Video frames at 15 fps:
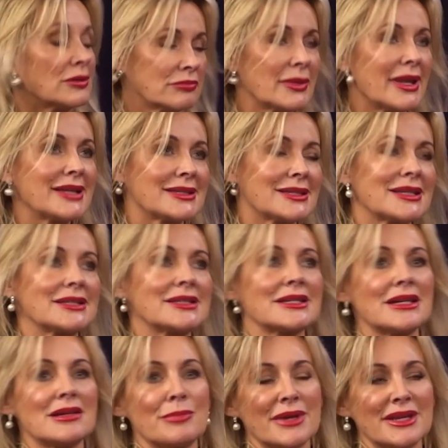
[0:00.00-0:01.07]
Let's just
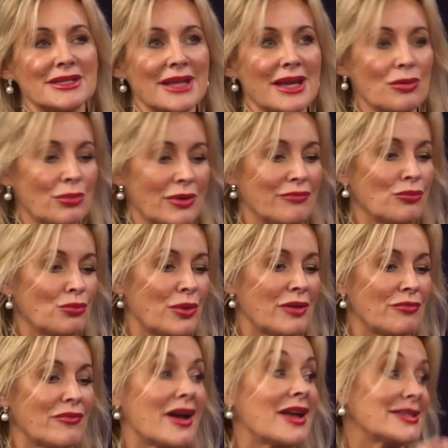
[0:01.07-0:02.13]
start by saying
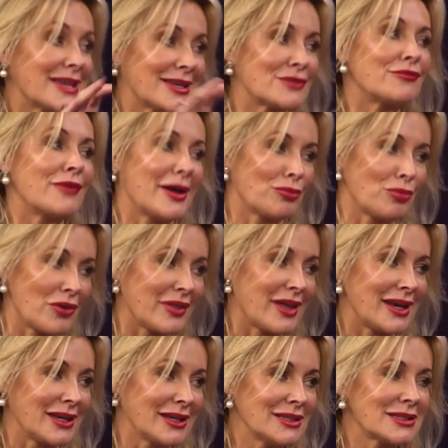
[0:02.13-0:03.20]
we've identified what that
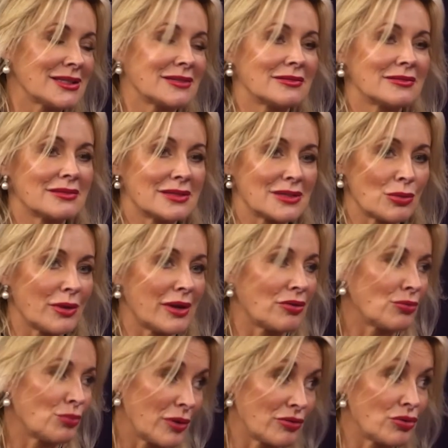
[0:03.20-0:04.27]
is. So
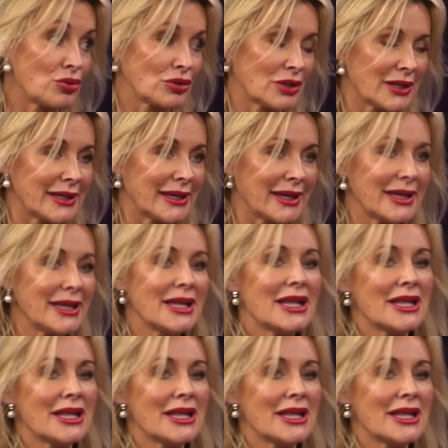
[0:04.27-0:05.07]
we're all clear.